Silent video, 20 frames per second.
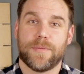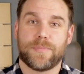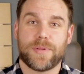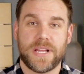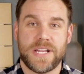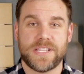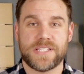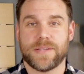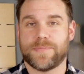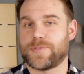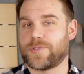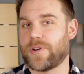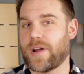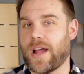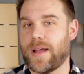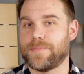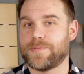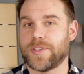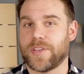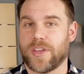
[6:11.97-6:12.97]
Please
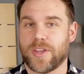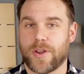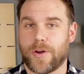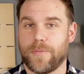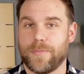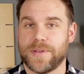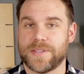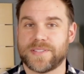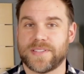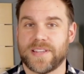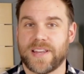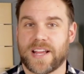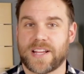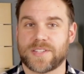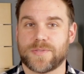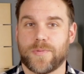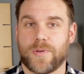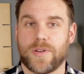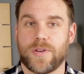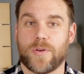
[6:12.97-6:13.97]
subscribe so you don't miss the
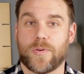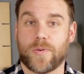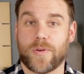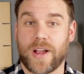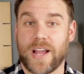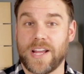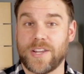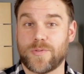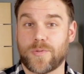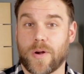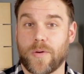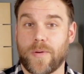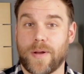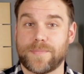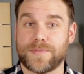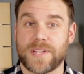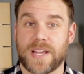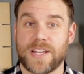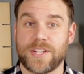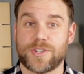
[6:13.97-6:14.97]
next one, or head to our
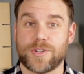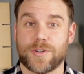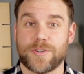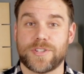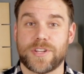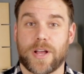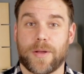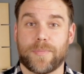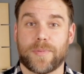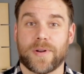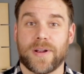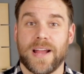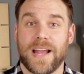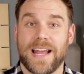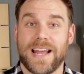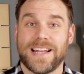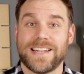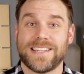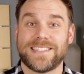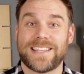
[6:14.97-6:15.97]
website,
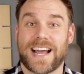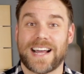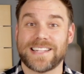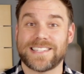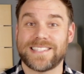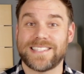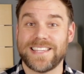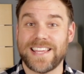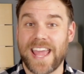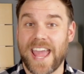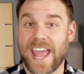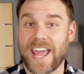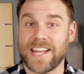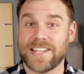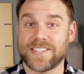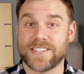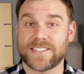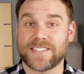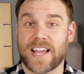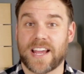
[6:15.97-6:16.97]
churchhelper.ca,
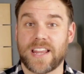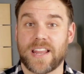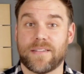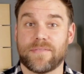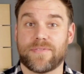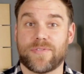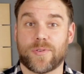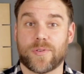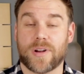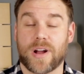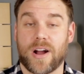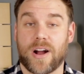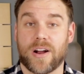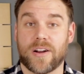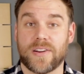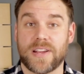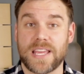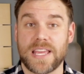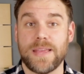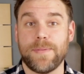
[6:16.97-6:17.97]
to sign up for
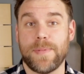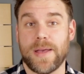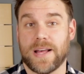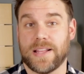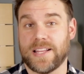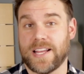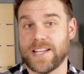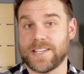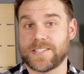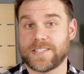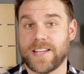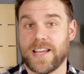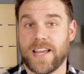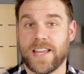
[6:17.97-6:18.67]
our email list.